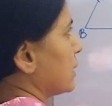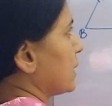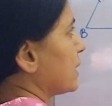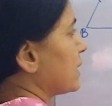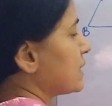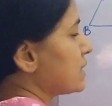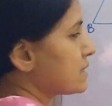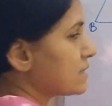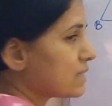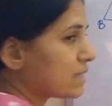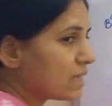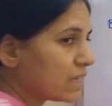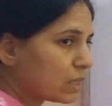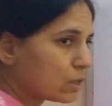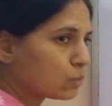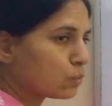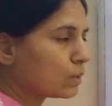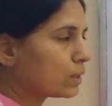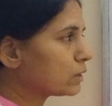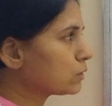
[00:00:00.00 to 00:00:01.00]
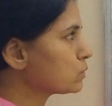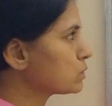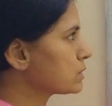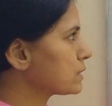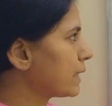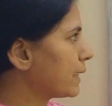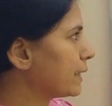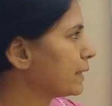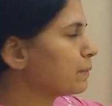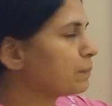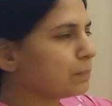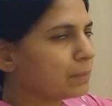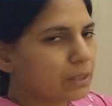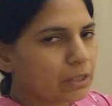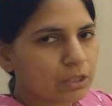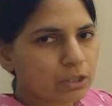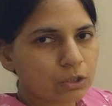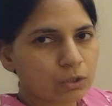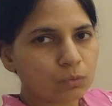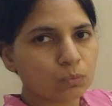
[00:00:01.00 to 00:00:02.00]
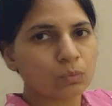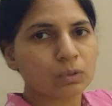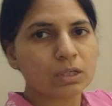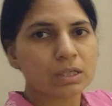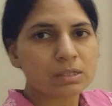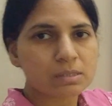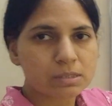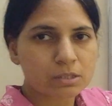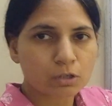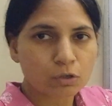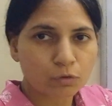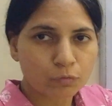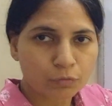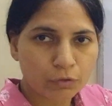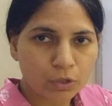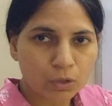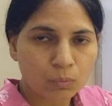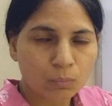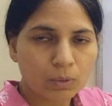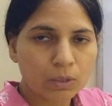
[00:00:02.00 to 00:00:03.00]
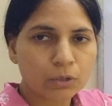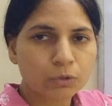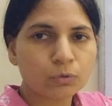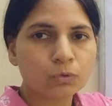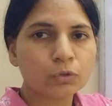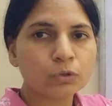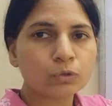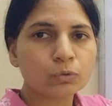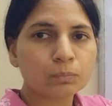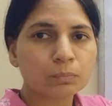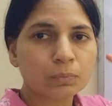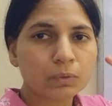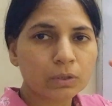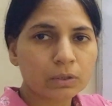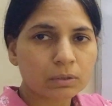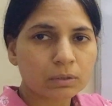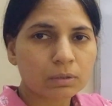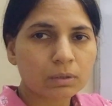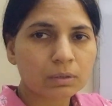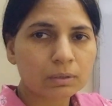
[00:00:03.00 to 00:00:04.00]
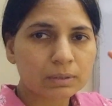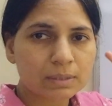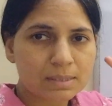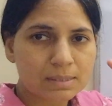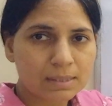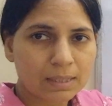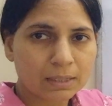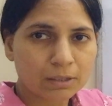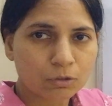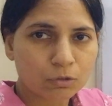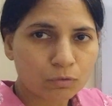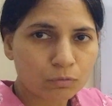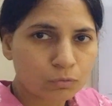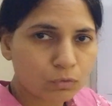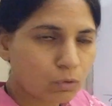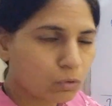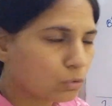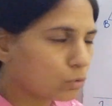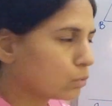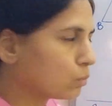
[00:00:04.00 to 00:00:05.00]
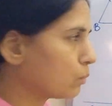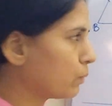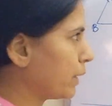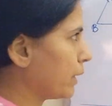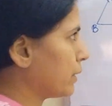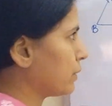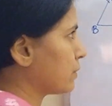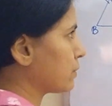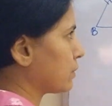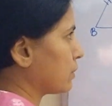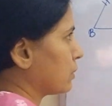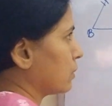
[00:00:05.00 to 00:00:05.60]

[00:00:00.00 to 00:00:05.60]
is equal to side PQ. Instead of equal to, you put the sign of congruent.